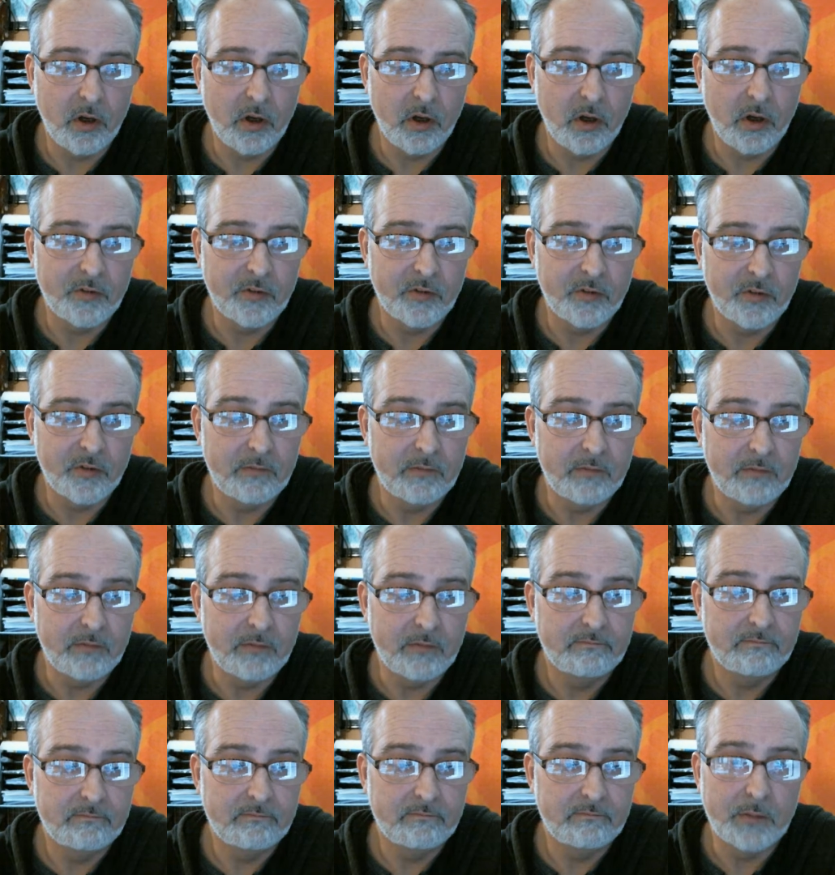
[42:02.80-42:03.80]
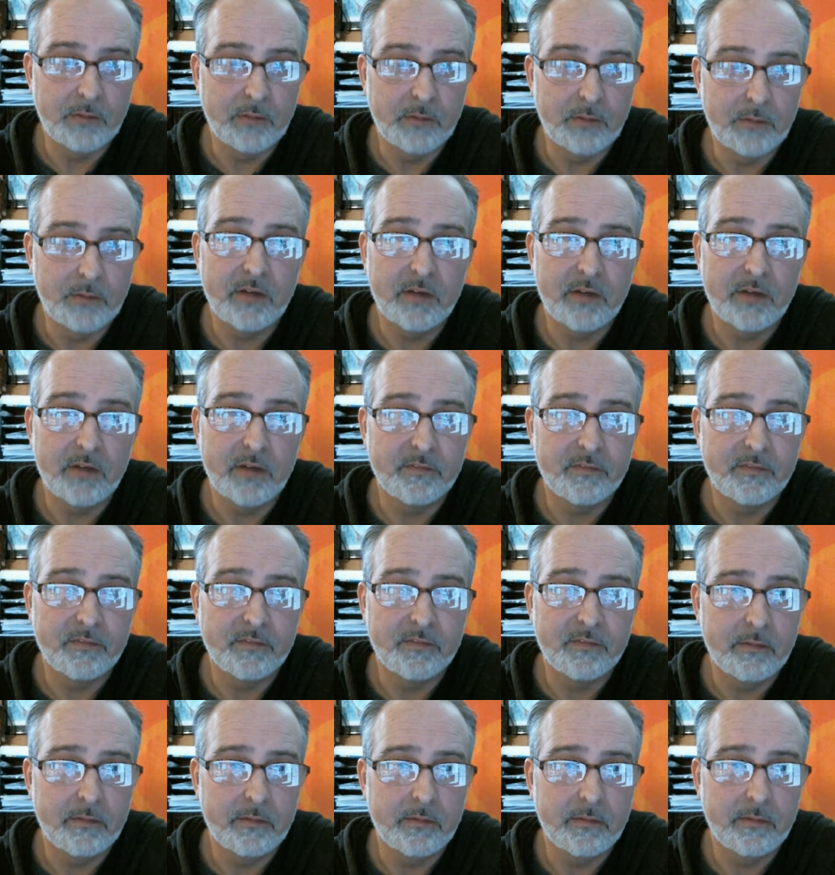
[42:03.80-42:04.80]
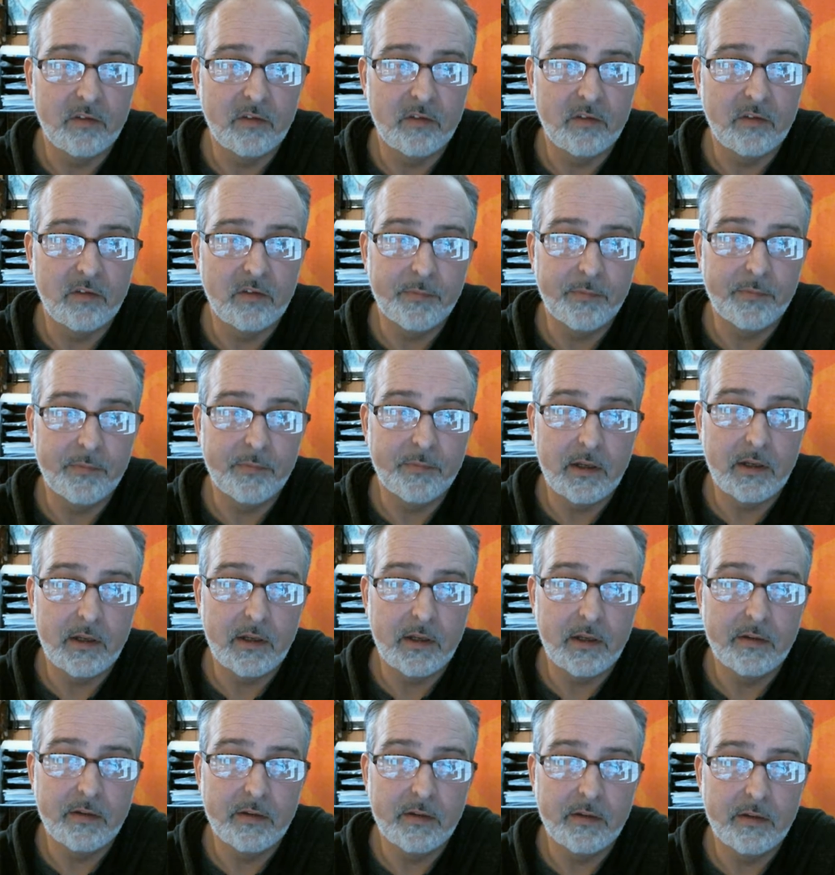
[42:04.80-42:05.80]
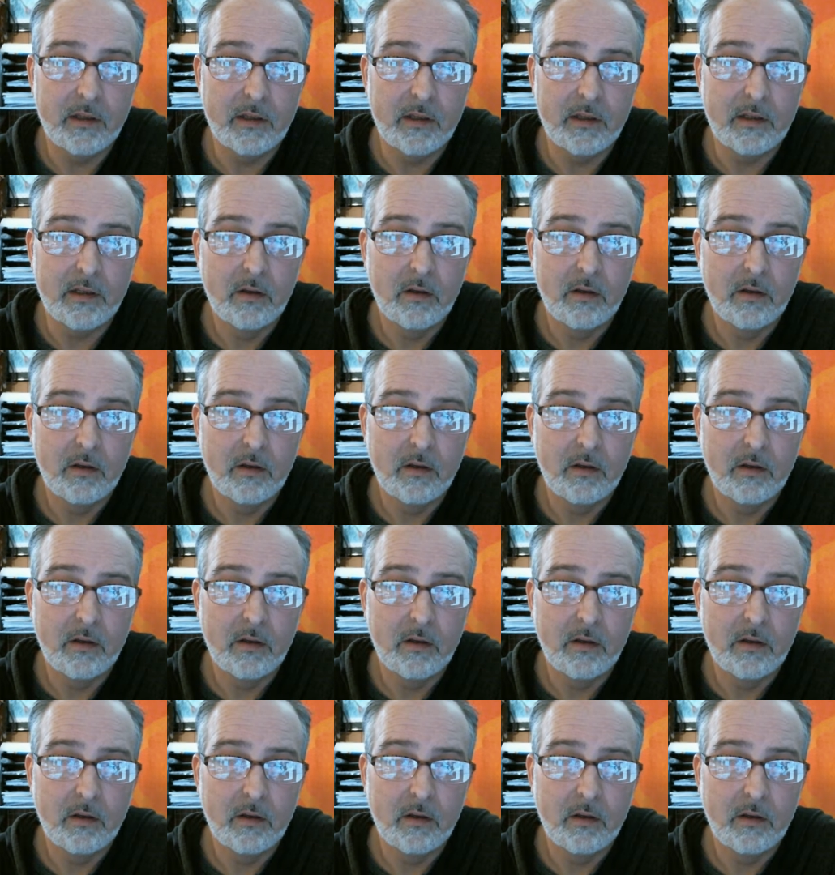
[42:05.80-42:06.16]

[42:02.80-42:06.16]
up something depressive, and I said something, and they,